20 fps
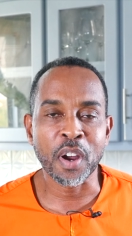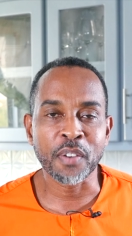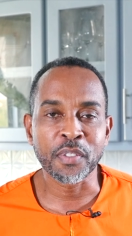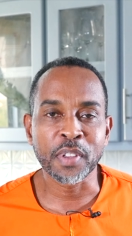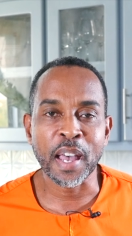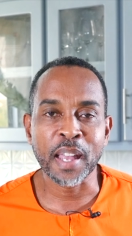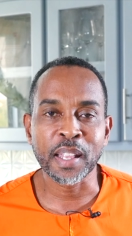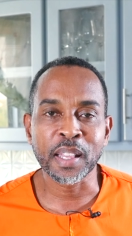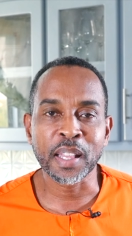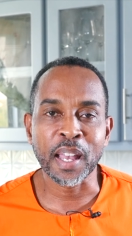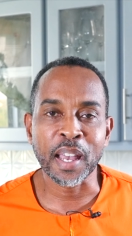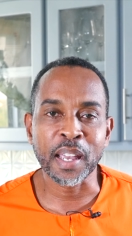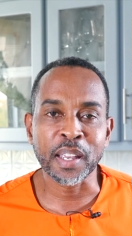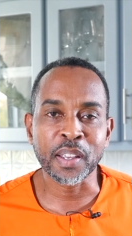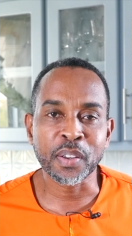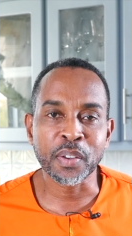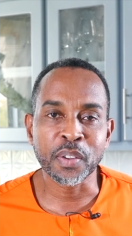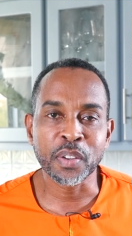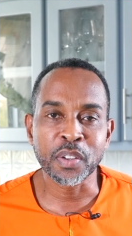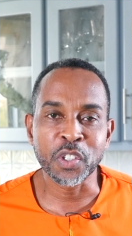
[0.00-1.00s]
I've done
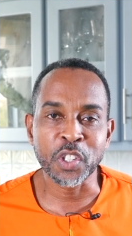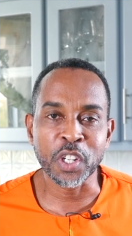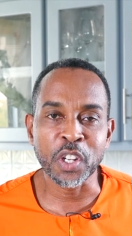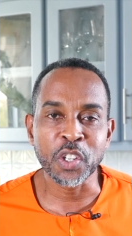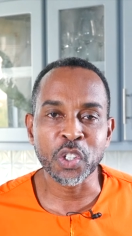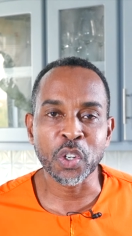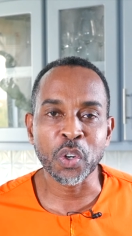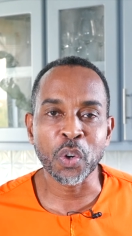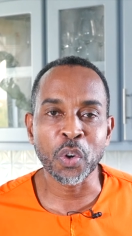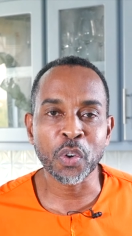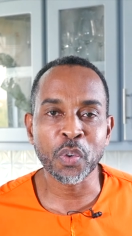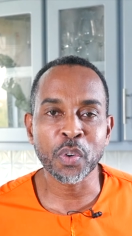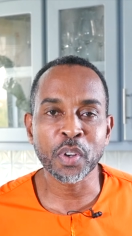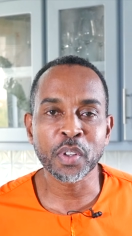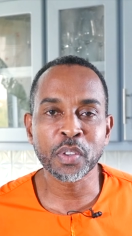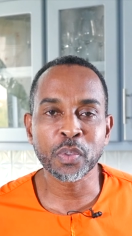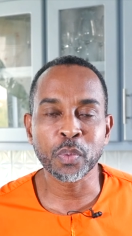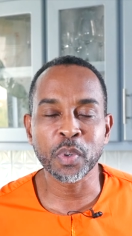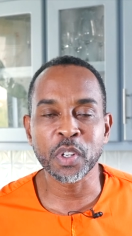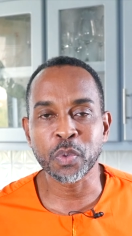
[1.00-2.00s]
like ginger
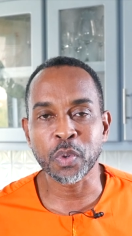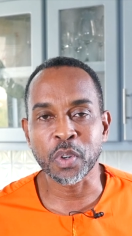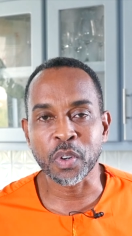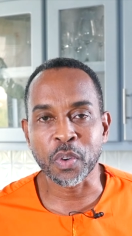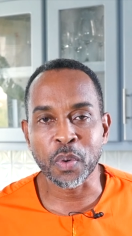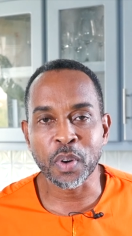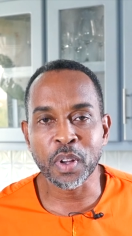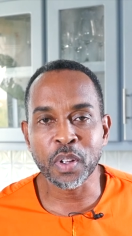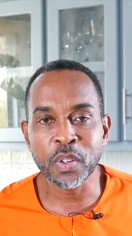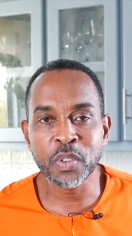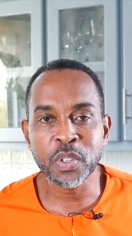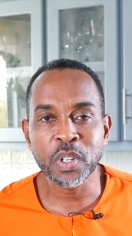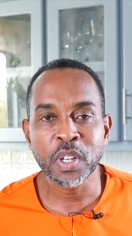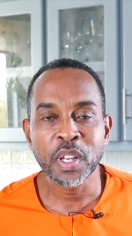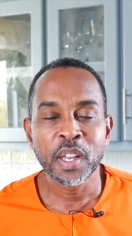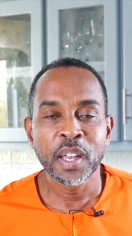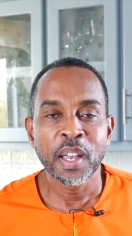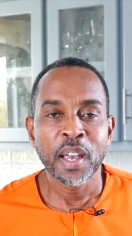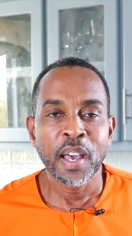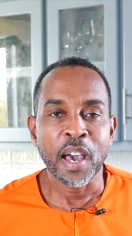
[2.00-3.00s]
okras, which were grilled,
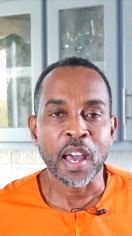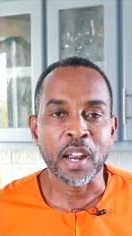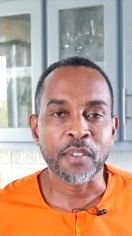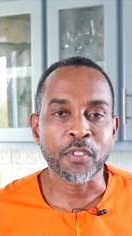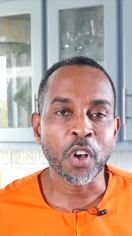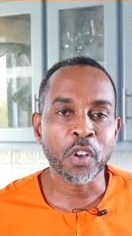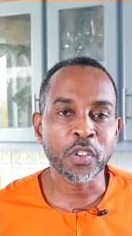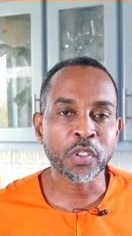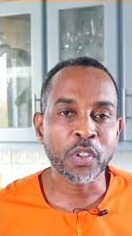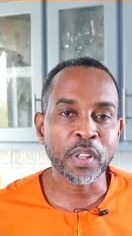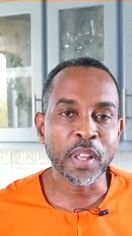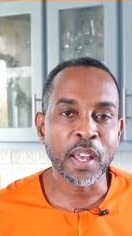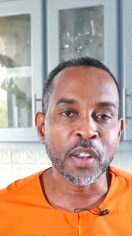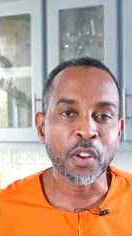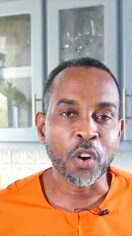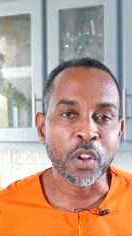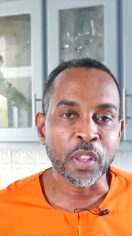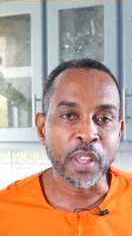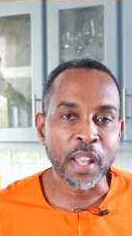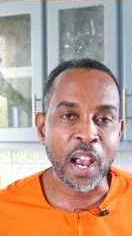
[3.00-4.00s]
and I've also done
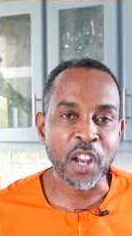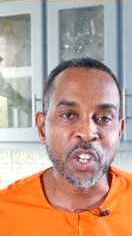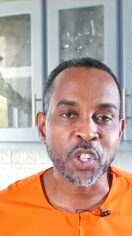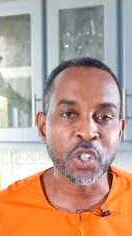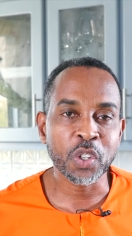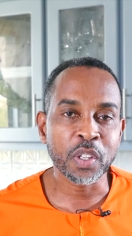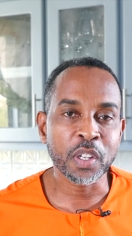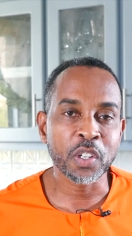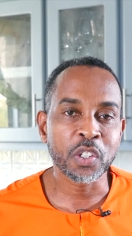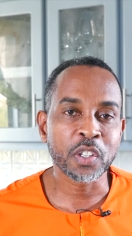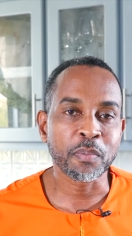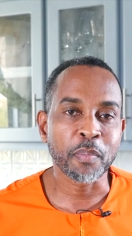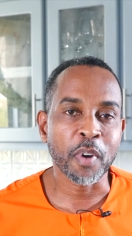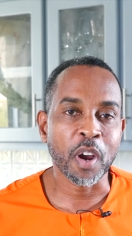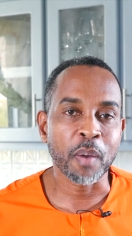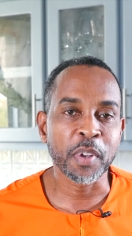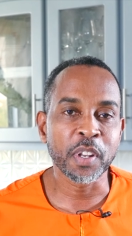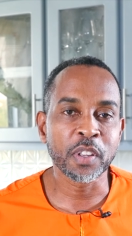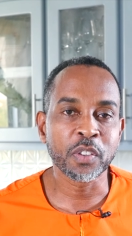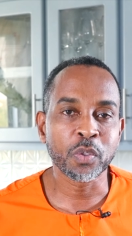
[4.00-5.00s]
our national dish of
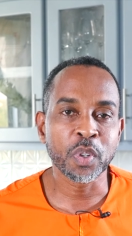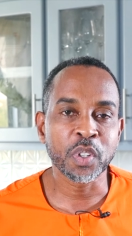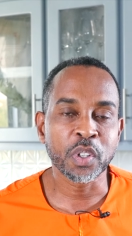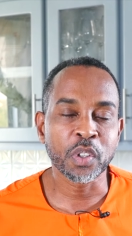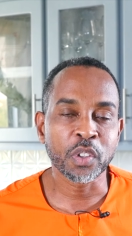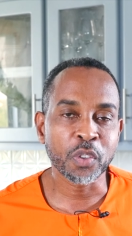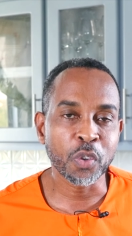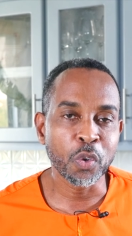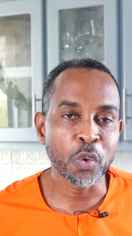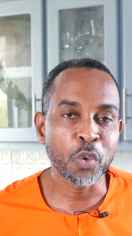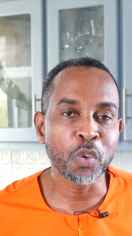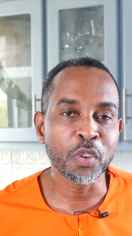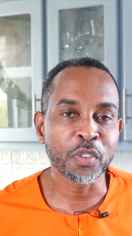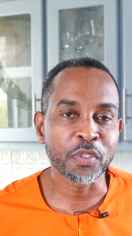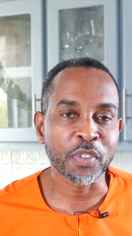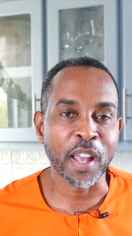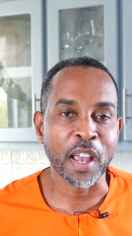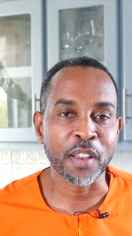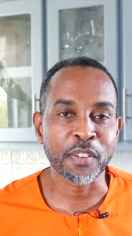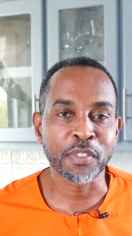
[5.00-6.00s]
Barbados, which is cuckoo and
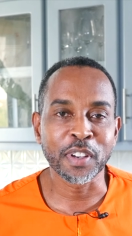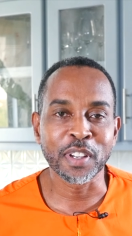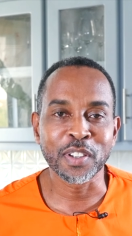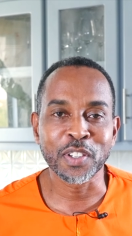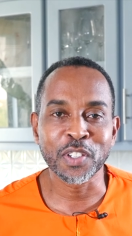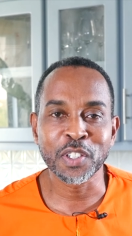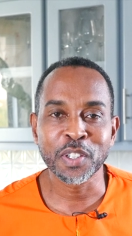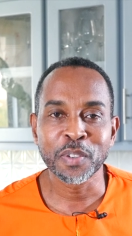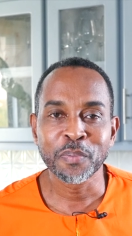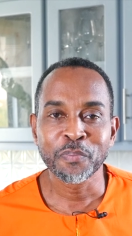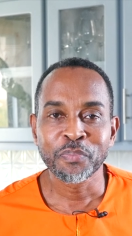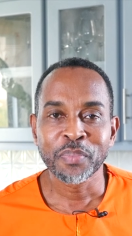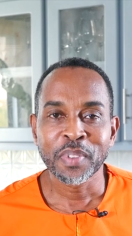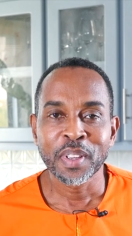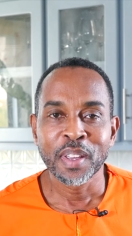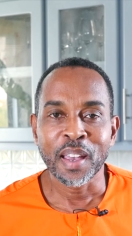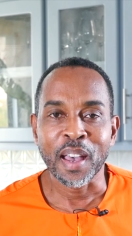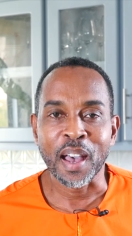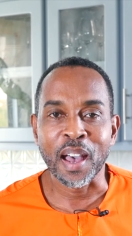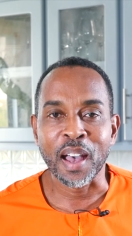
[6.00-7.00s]
flying fish,
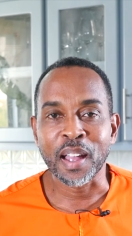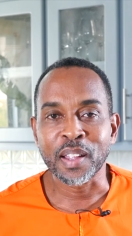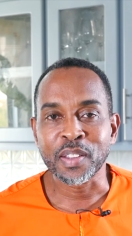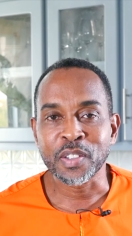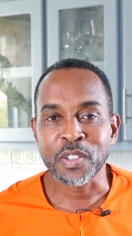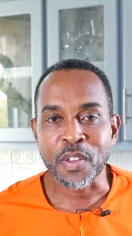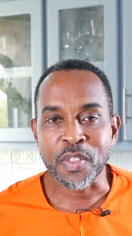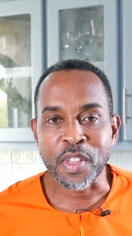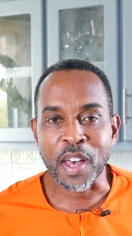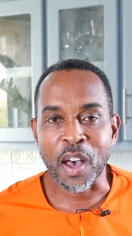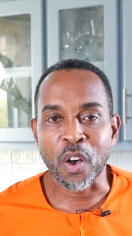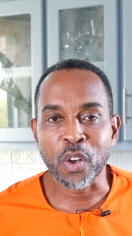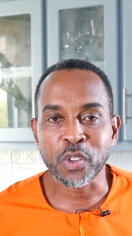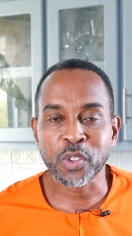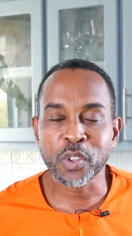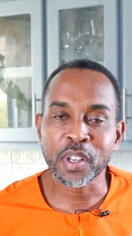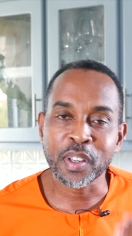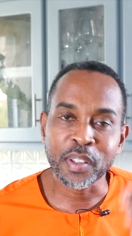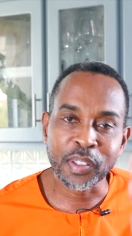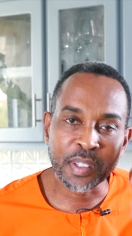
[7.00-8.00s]
and that
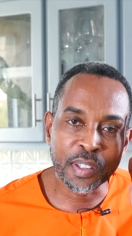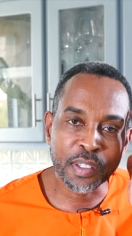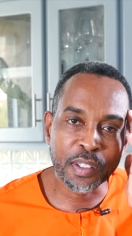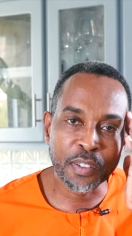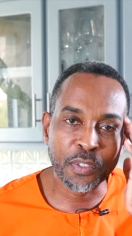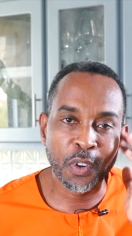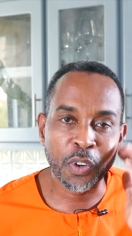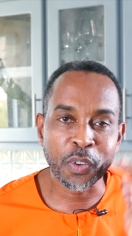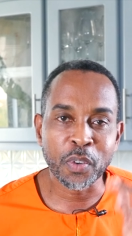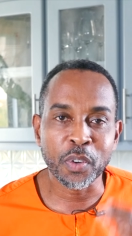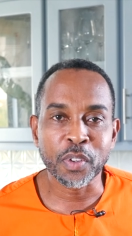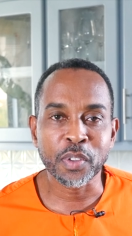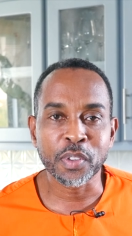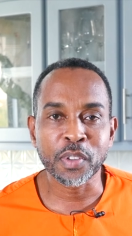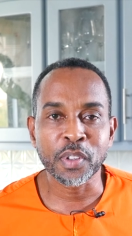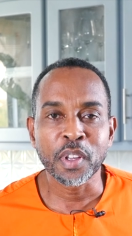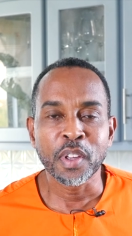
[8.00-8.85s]
also consists of okras.